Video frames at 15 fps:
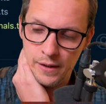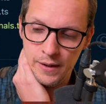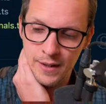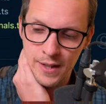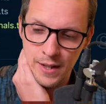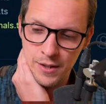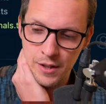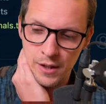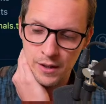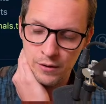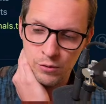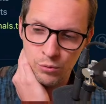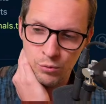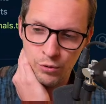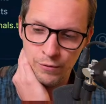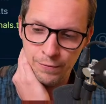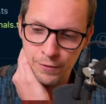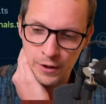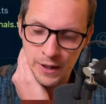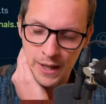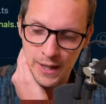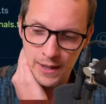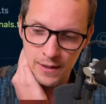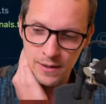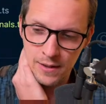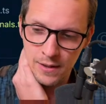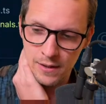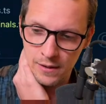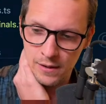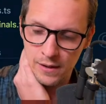teaching tool for
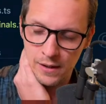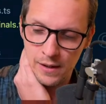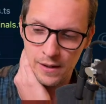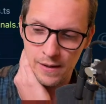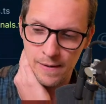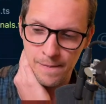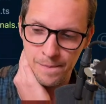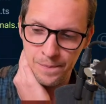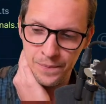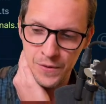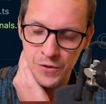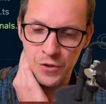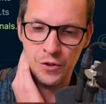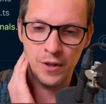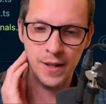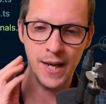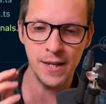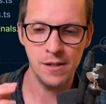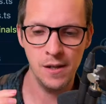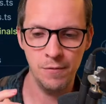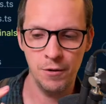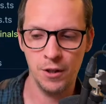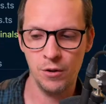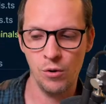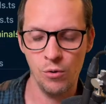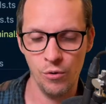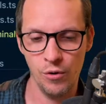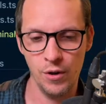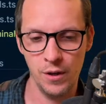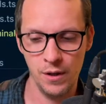kids. So you could actually
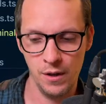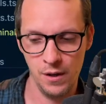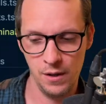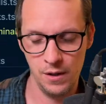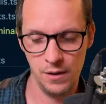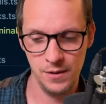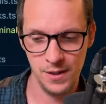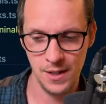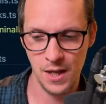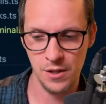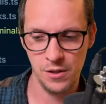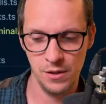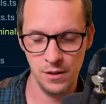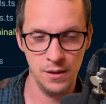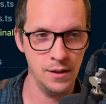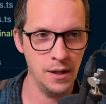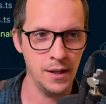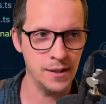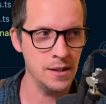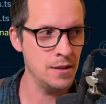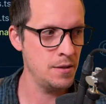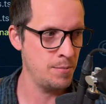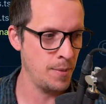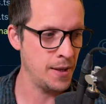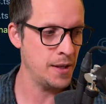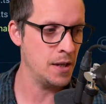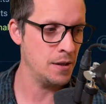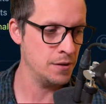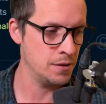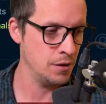record session, like this is many
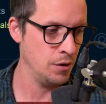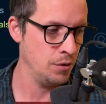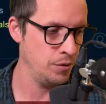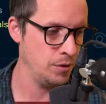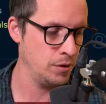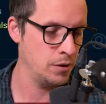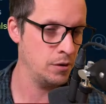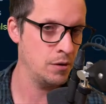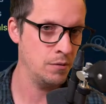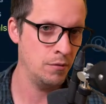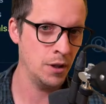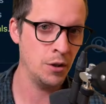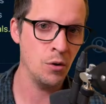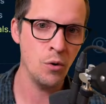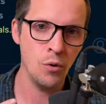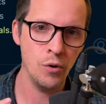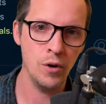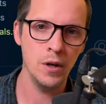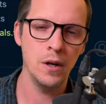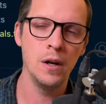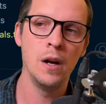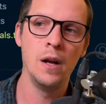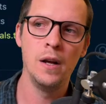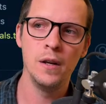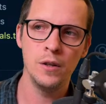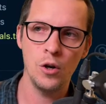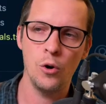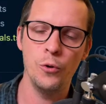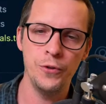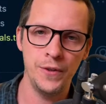years ago. You could record
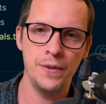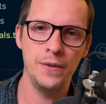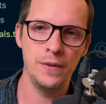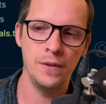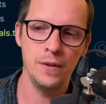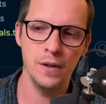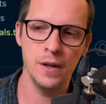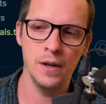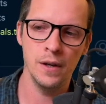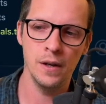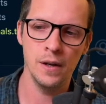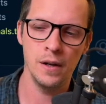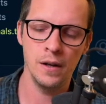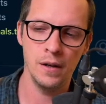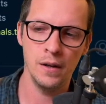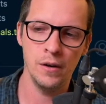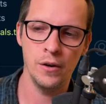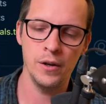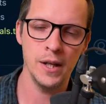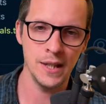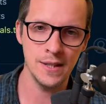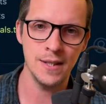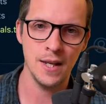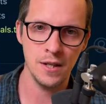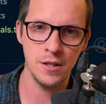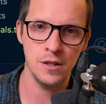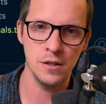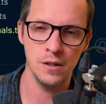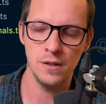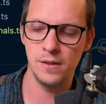code learning
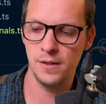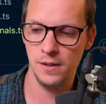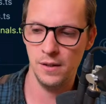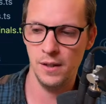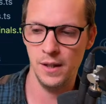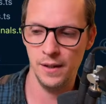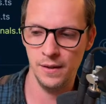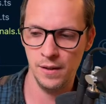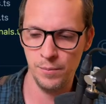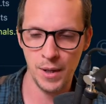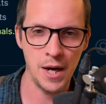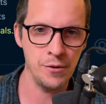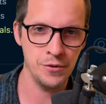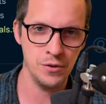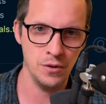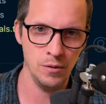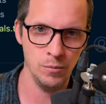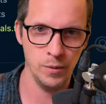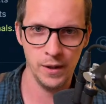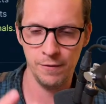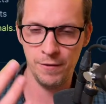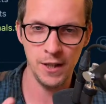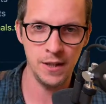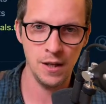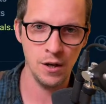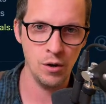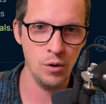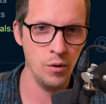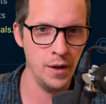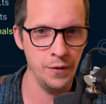sessions in the browser with
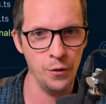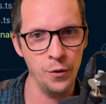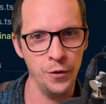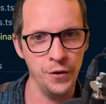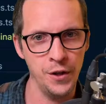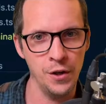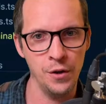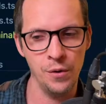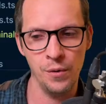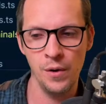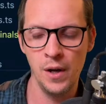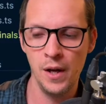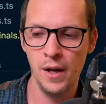video and audio.